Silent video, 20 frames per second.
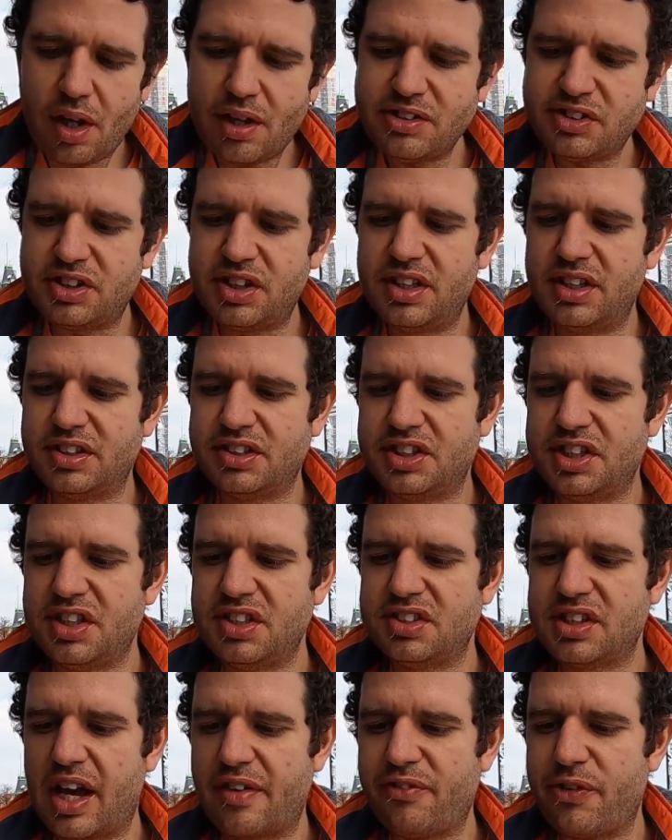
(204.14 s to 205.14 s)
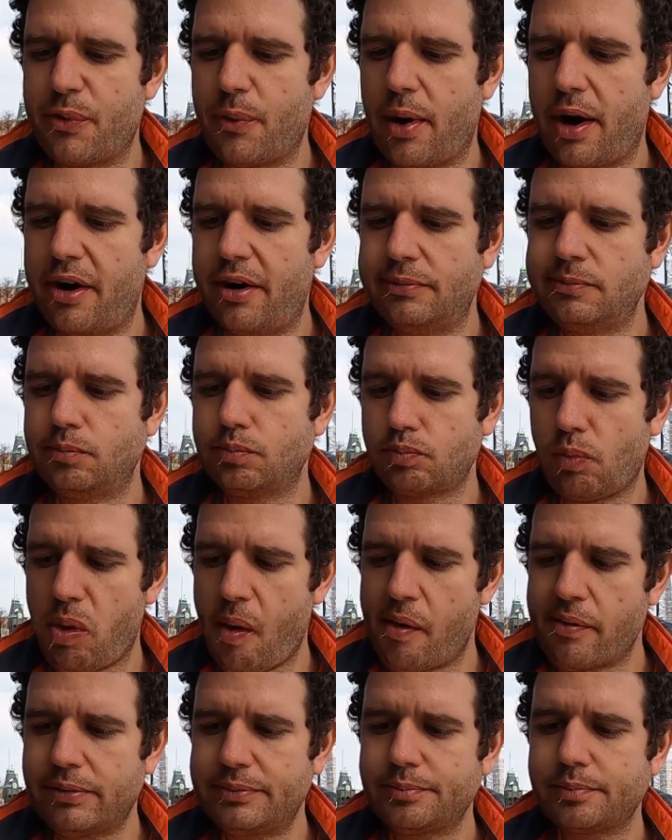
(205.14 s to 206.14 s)
You see the cheese everywhere.
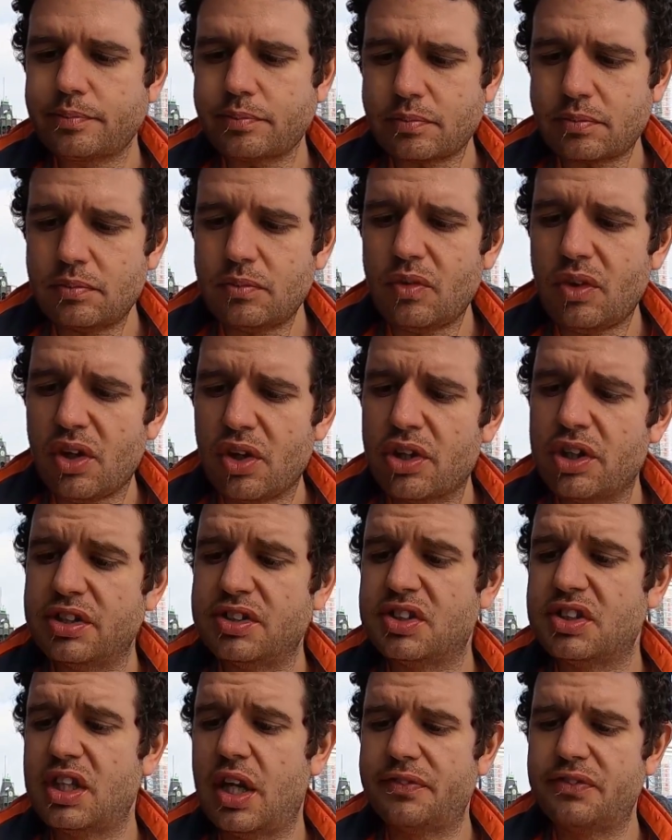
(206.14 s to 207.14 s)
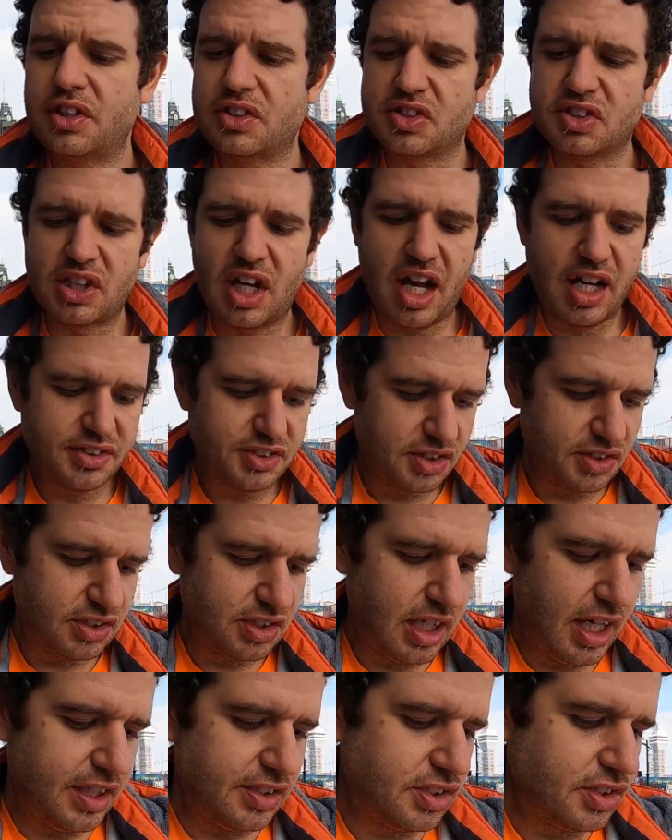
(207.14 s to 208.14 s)
Good stuff. The sauce
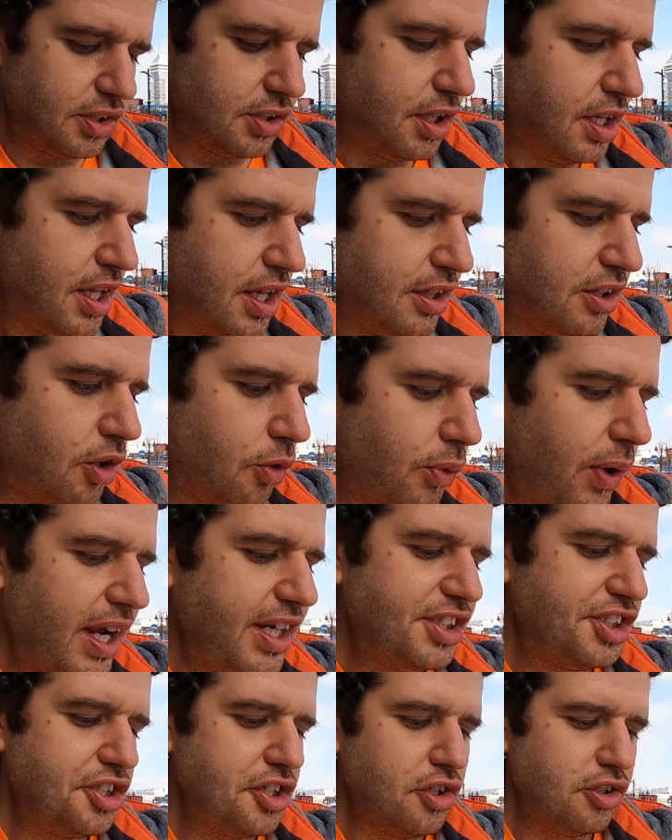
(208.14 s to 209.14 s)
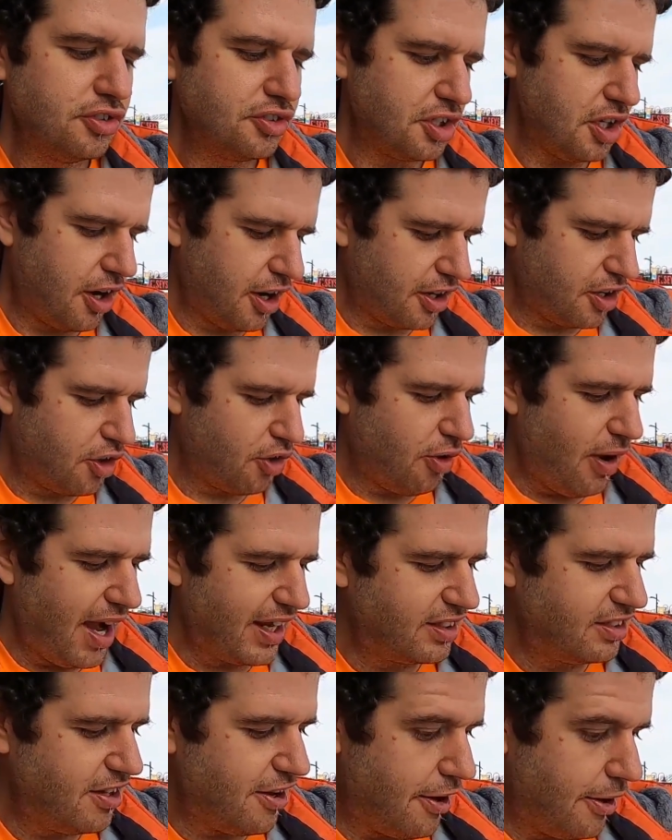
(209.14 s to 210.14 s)
is nice. The ratios are
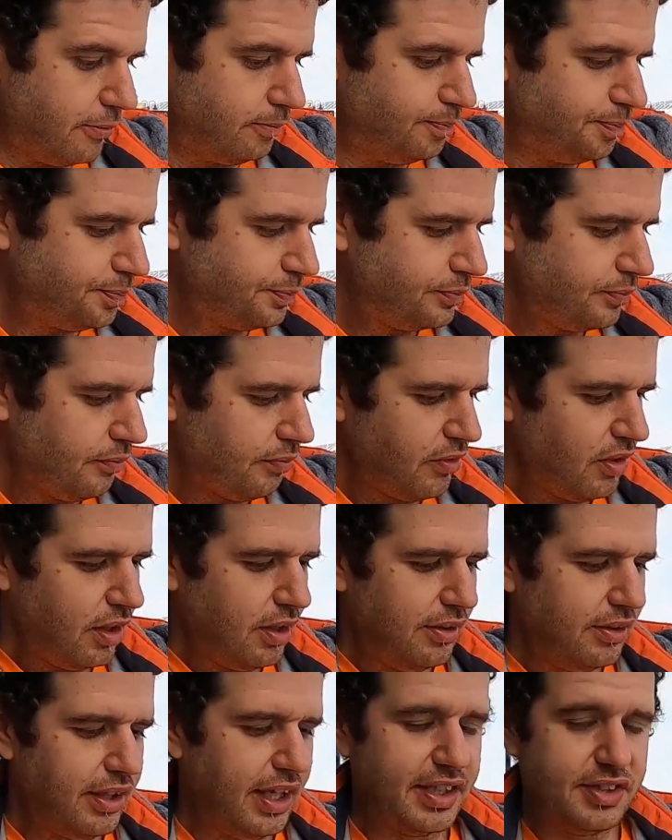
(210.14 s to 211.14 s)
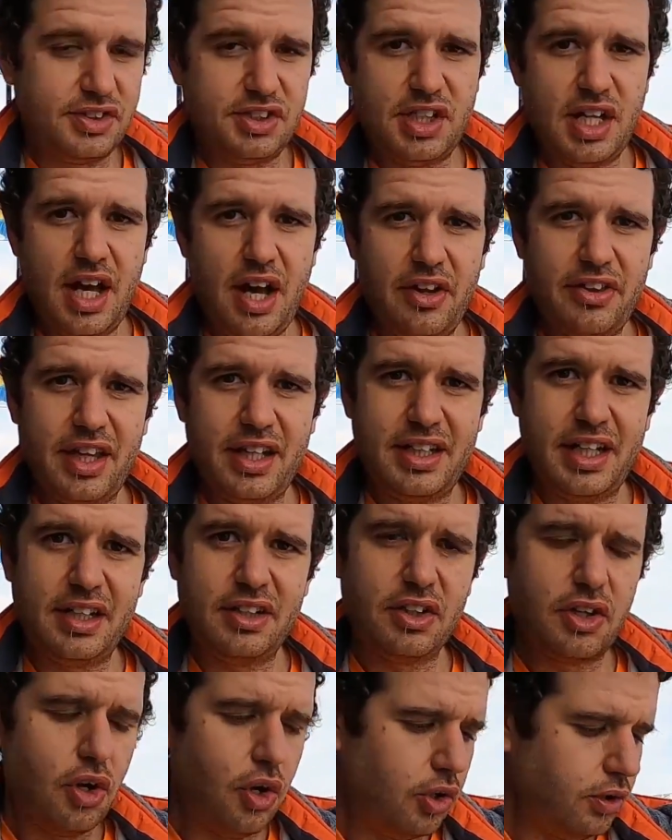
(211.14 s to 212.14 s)
correct here. Like, see how they
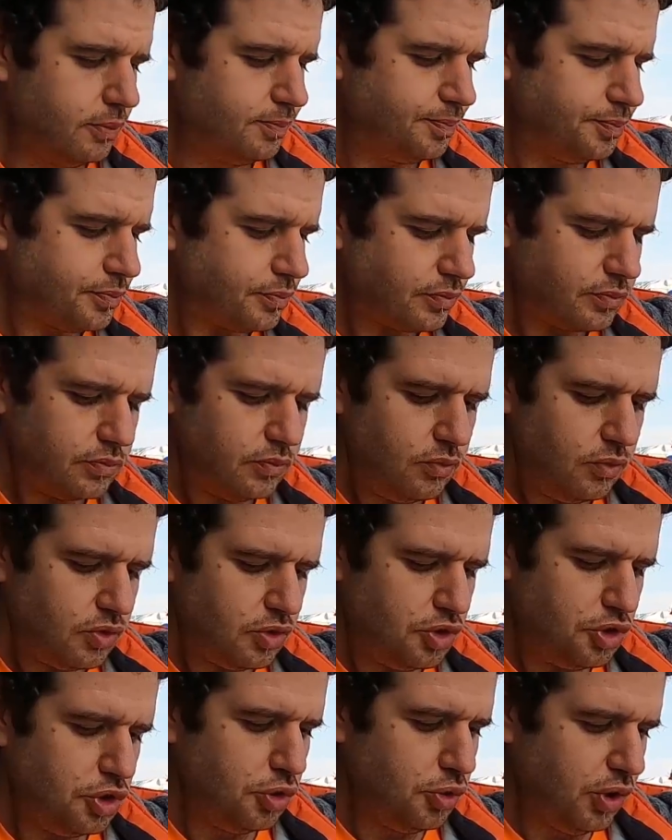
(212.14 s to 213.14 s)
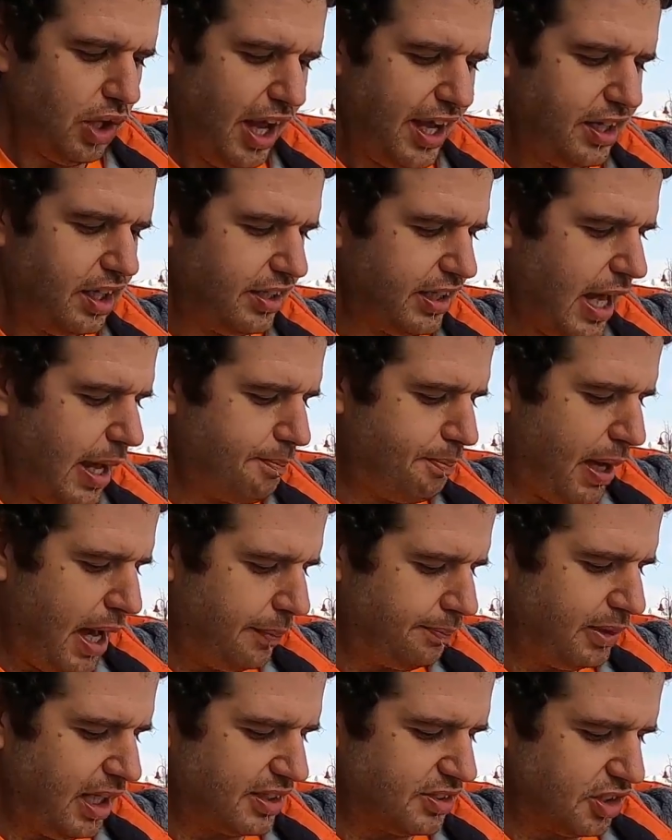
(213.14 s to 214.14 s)
didn't go too light on that
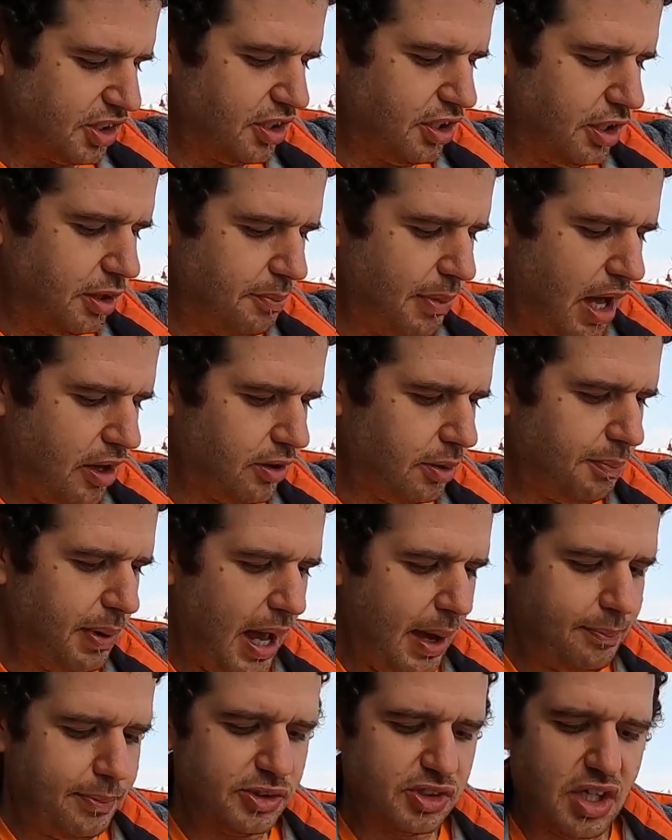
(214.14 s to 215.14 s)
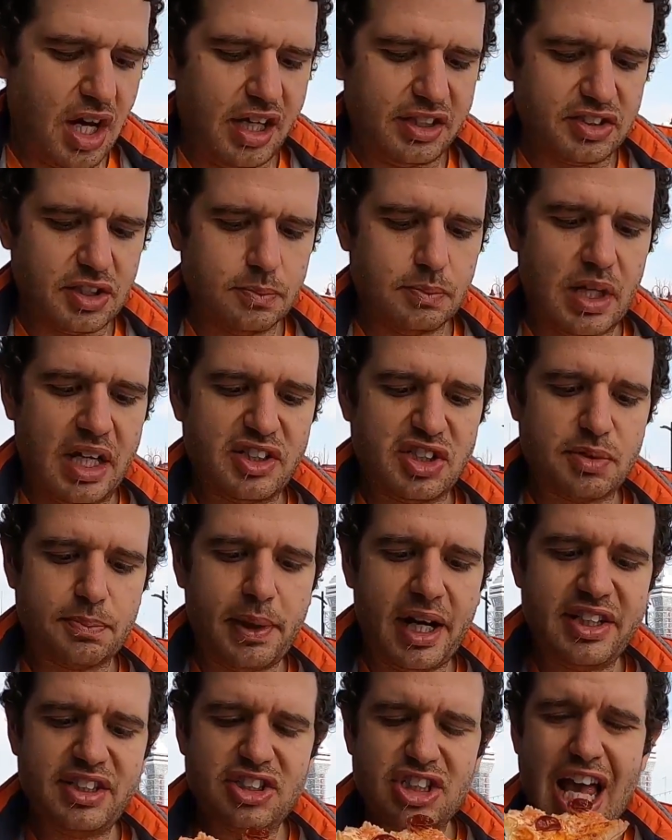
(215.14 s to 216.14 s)
pep? That's a good amount of pep. It's got some nice
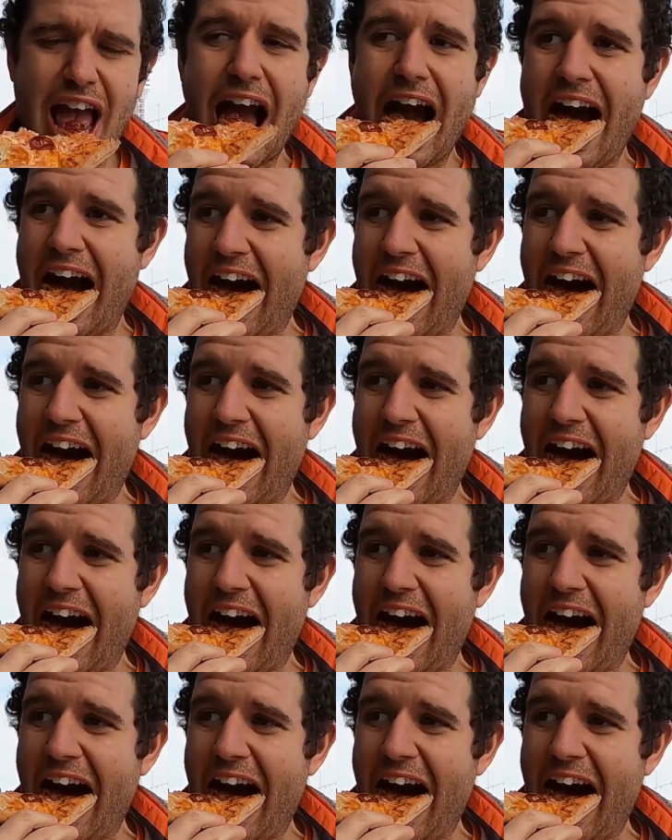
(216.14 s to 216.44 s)
spice.